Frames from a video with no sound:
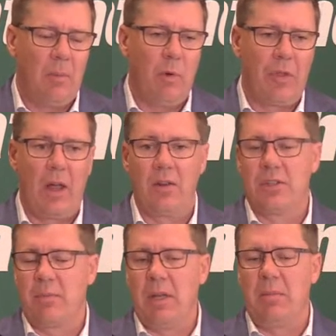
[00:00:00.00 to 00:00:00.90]
with
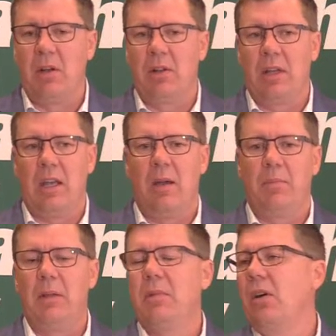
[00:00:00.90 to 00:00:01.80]
others that may be on the
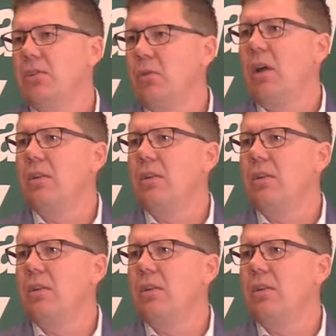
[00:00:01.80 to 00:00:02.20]
campaign, but also